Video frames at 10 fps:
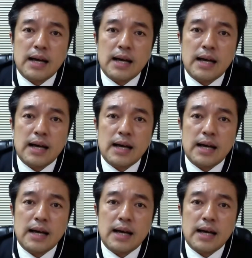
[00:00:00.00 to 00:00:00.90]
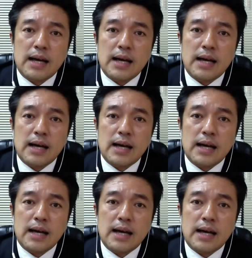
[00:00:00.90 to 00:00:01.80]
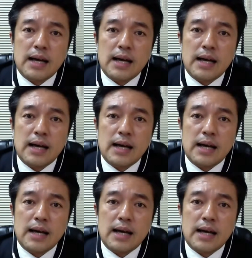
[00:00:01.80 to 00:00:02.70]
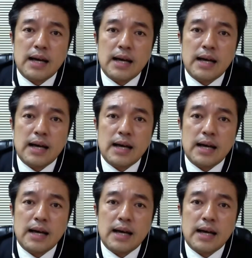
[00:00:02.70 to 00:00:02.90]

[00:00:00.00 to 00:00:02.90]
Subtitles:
professional lawyer, one day